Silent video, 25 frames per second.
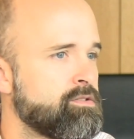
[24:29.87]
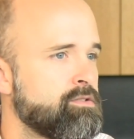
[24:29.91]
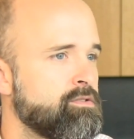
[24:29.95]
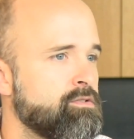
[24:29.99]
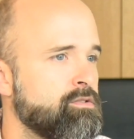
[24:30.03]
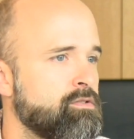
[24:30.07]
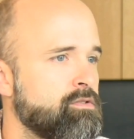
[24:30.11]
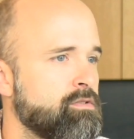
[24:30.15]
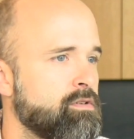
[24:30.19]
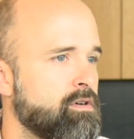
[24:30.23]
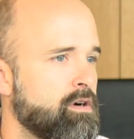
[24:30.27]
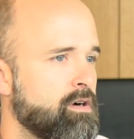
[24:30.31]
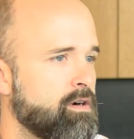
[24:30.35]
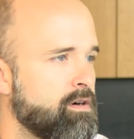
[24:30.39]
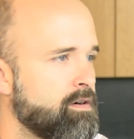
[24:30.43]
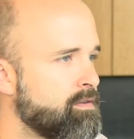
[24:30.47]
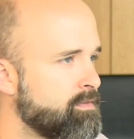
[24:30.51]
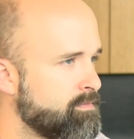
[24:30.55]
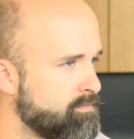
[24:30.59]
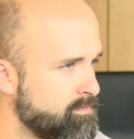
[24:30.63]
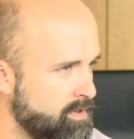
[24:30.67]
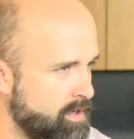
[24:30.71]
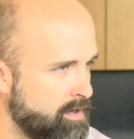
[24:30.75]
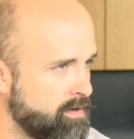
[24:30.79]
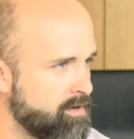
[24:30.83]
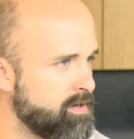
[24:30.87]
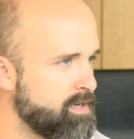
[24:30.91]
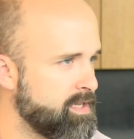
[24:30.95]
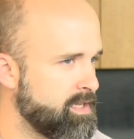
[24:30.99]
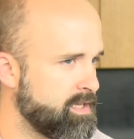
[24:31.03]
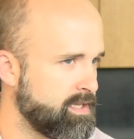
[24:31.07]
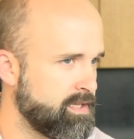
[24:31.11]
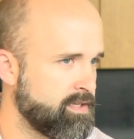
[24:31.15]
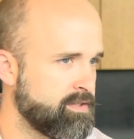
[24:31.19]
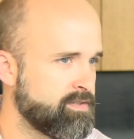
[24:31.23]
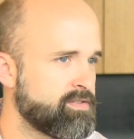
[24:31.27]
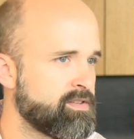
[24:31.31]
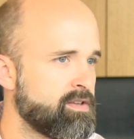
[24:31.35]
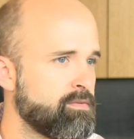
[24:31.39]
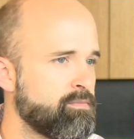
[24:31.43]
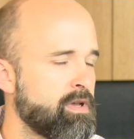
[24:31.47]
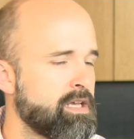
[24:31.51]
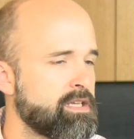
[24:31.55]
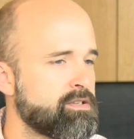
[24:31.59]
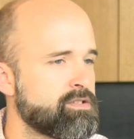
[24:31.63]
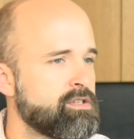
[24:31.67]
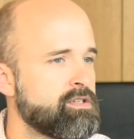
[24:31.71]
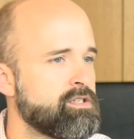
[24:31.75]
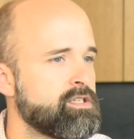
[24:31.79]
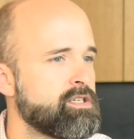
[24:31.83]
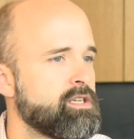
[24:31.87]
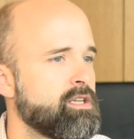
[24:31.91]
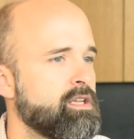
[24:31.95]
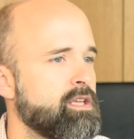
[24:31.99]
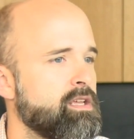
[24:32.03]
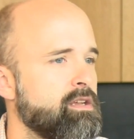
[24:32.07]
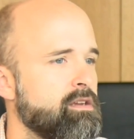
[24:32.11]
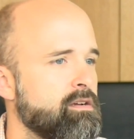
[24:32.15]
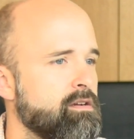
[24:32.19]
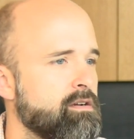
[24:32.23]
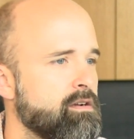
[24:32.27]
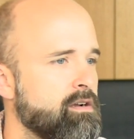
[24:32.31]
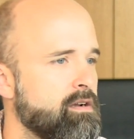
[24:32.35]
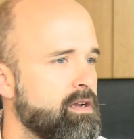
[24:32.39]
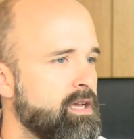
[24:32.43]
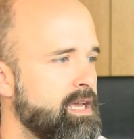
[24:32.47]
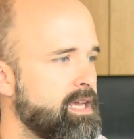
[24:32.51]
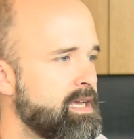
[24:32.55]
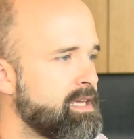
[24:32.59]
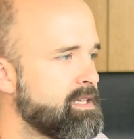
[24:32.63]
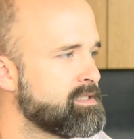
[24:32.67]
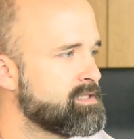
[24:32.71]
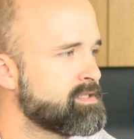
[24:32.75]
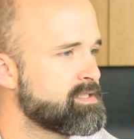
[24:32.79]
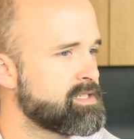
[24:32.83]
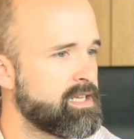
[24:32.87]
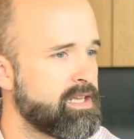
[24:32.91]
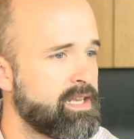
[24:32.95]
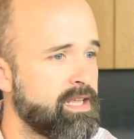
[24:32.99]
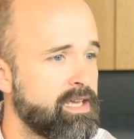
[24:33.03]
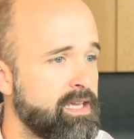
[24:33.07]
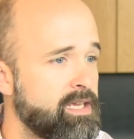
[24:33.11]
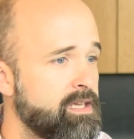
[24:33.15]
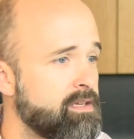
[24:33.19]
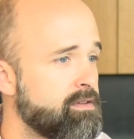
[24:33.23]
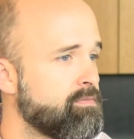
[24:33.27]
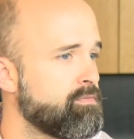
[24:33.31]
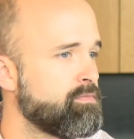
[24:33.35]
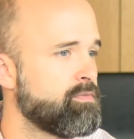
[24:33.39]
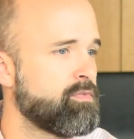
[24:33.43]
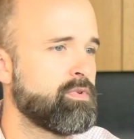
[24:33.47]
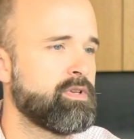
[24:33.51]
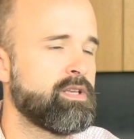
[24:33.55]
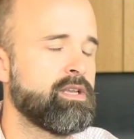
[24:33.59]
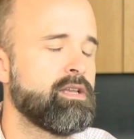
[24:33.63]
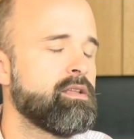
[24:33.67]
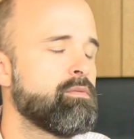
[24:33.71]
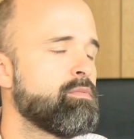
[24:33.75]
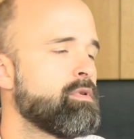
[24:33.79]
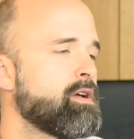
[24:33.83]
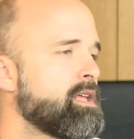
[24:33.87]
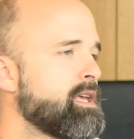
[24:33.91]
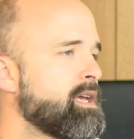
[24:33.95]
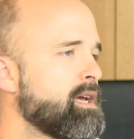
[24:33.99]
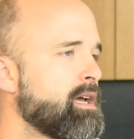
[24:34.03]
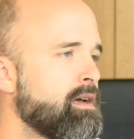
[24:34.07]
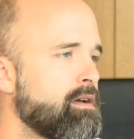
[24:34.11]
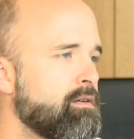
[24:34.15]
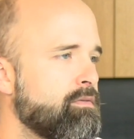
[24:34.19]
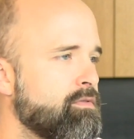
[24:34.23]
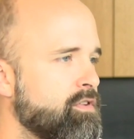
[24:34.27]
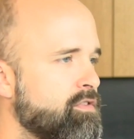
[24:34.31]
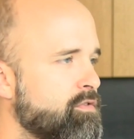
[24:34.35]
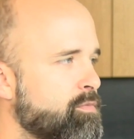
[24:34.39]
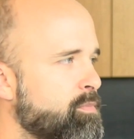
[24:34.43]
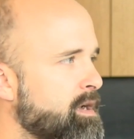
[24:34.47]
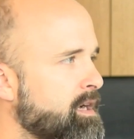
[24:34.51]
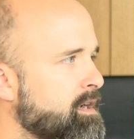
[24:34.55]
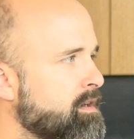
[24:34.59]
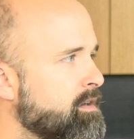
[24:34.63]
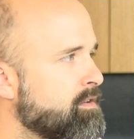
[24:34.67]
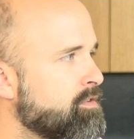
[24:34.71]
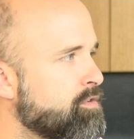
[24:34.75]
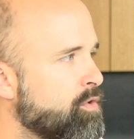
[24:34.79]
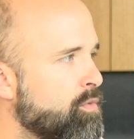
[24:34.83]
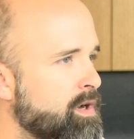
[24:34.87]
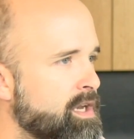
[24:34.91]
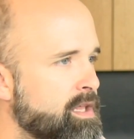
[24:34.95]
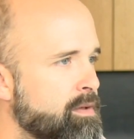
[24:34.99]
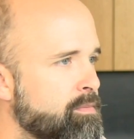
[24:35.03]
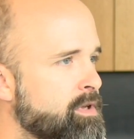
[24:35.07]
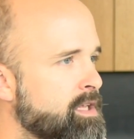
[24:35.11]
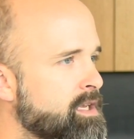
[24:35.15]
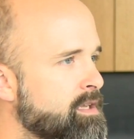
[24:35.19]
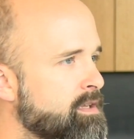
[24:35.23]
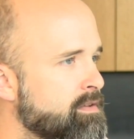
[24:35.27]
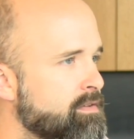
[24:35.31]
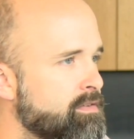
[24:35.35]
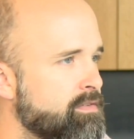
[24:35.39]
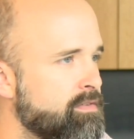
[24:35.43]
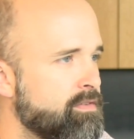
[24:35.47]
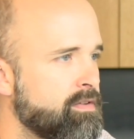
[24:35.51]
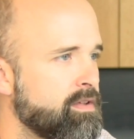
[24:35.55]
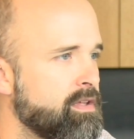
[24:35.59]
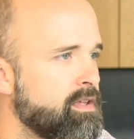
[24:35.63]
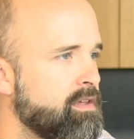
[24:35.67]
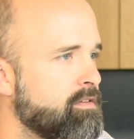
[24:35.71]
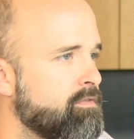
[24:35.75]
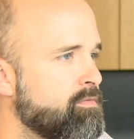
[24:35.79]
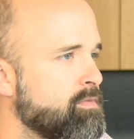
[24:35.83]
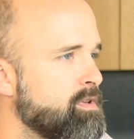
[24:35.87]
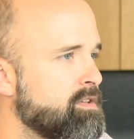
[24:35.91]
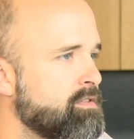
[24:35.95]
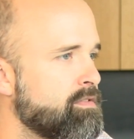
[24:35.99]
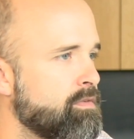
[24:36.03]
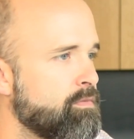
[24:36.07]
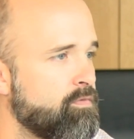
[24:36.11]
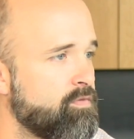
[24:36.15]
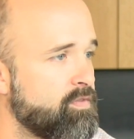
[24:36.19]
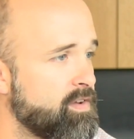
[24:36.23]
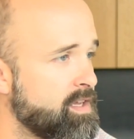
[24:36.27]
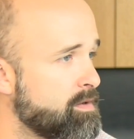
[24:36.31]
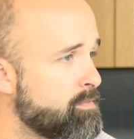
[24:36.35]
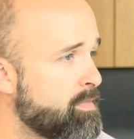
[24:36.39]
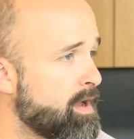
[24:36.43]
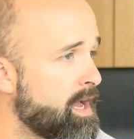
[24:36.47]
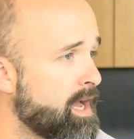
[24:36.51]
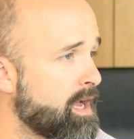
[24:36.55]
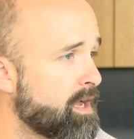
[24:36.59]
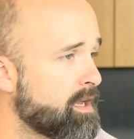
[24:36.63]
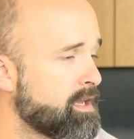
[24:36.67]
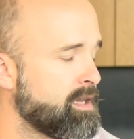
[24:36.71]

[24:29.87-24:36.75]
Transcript: to our instant messaging here and said, hey, would anybody have a spare 20 minutes to give me some feedback?